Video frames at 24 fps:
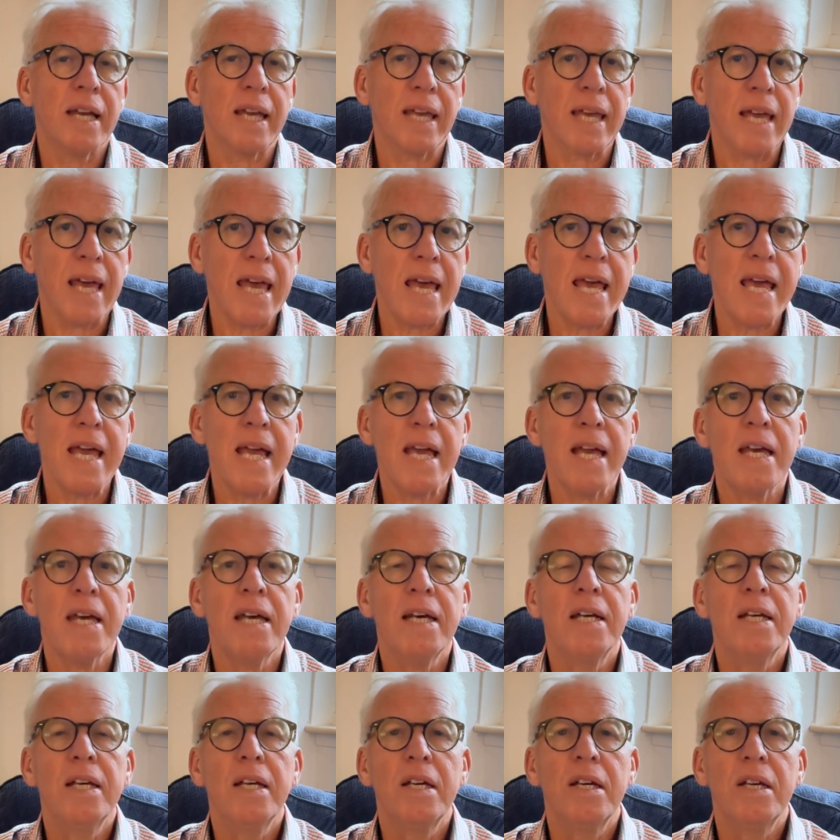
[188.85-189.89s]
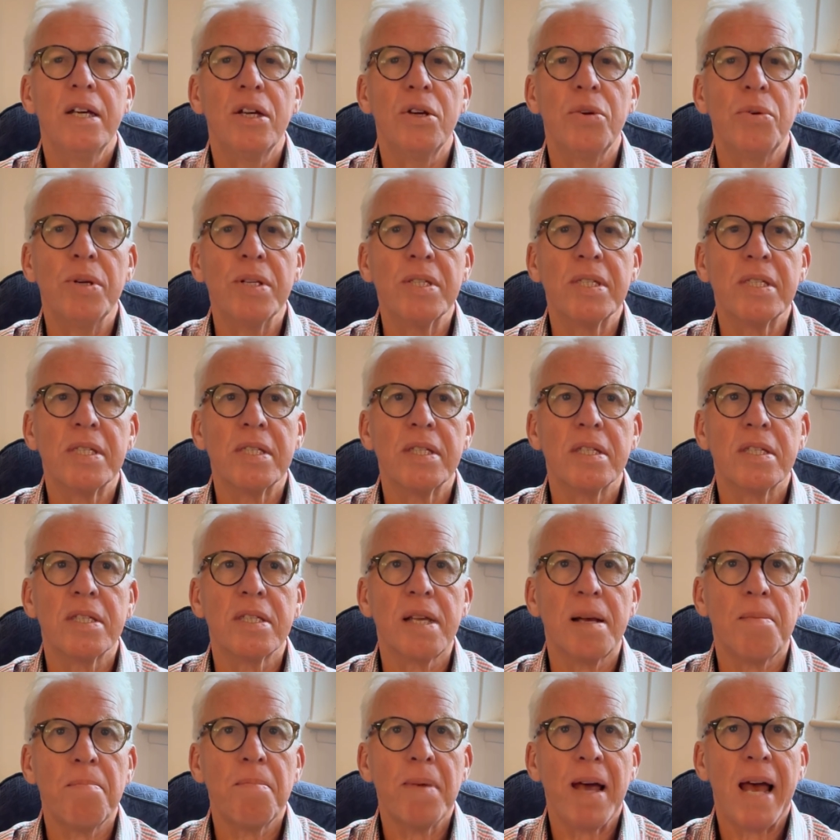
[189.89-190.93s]
King who is
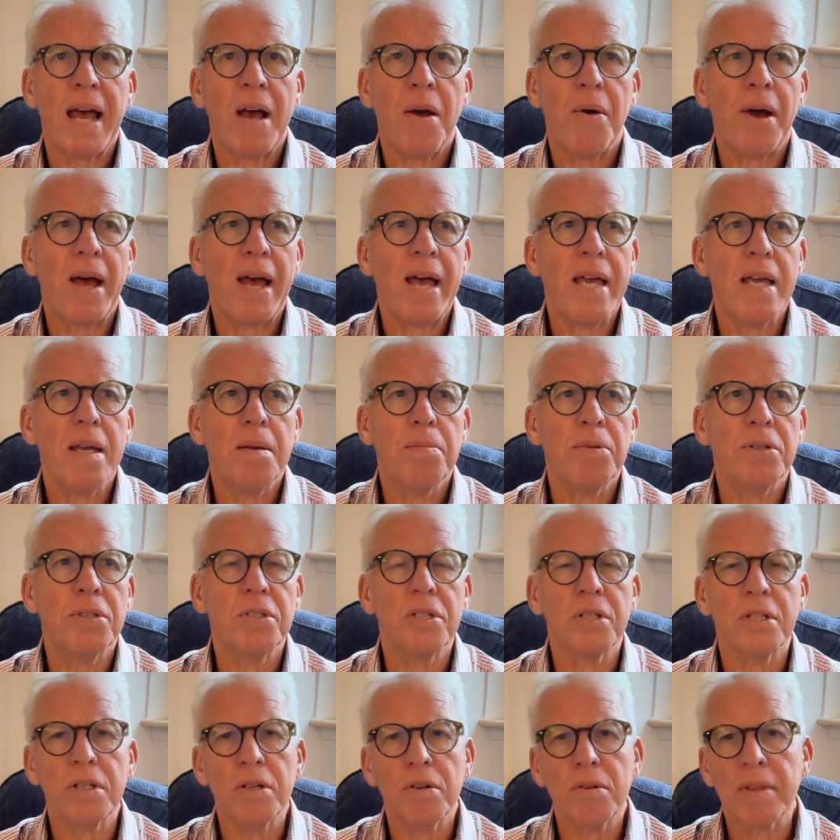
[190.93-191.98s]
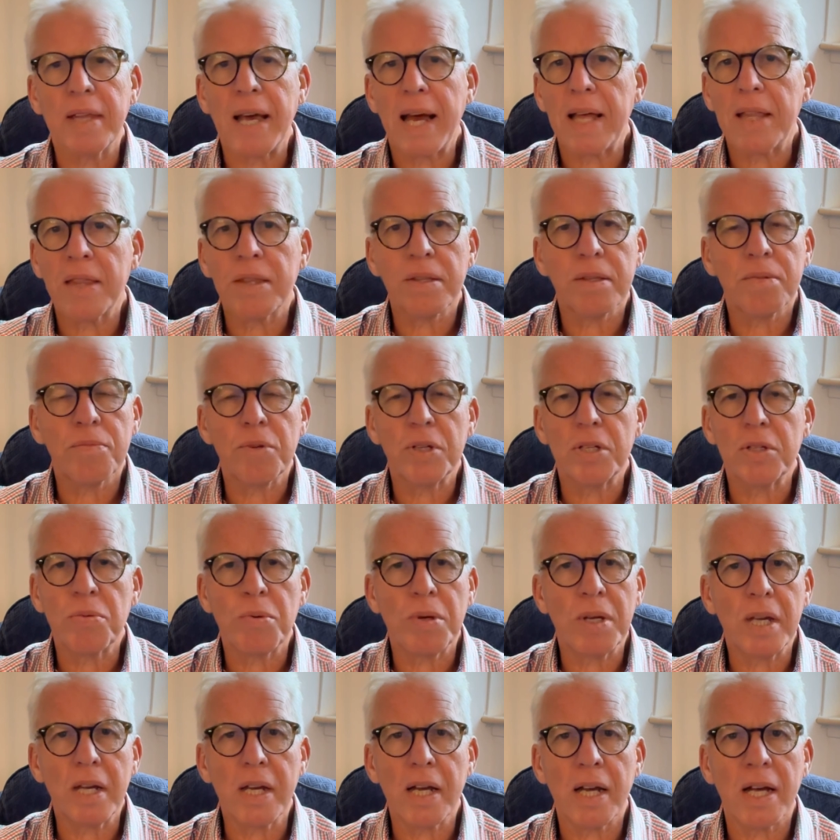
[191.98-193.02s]
somehow able to do that which
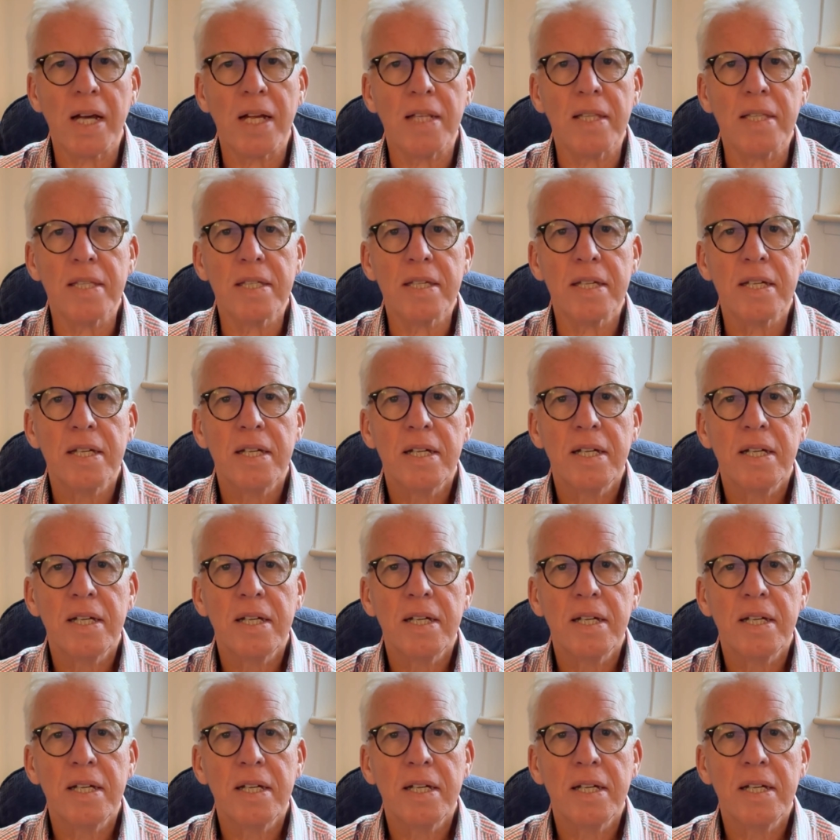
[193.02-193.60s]
we can't.